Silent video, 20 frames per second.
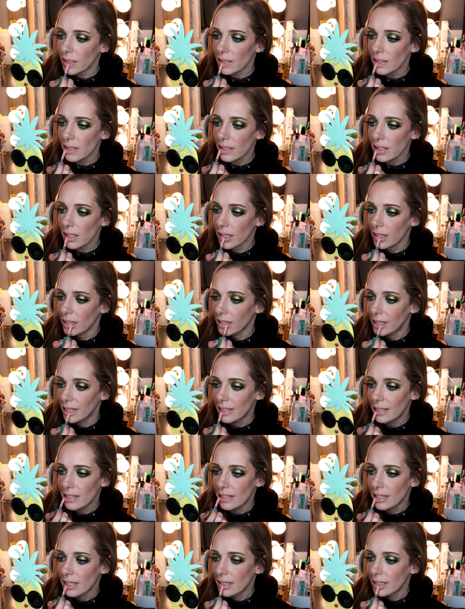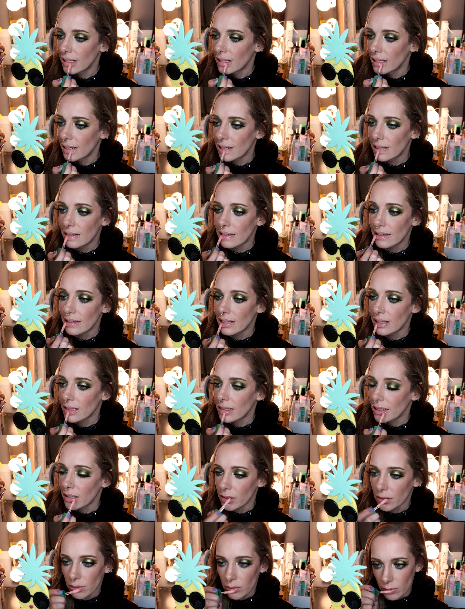
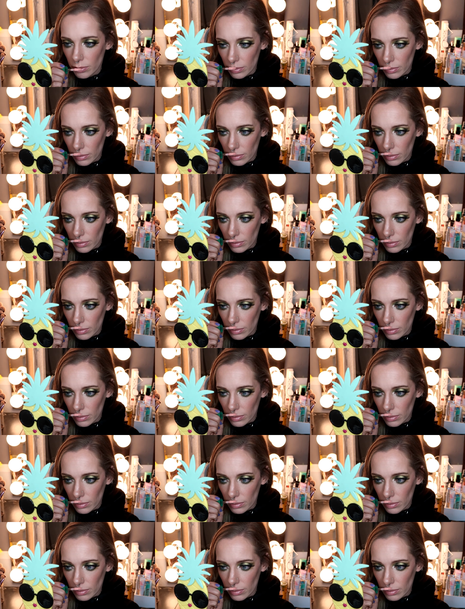No one is speaking in this clip.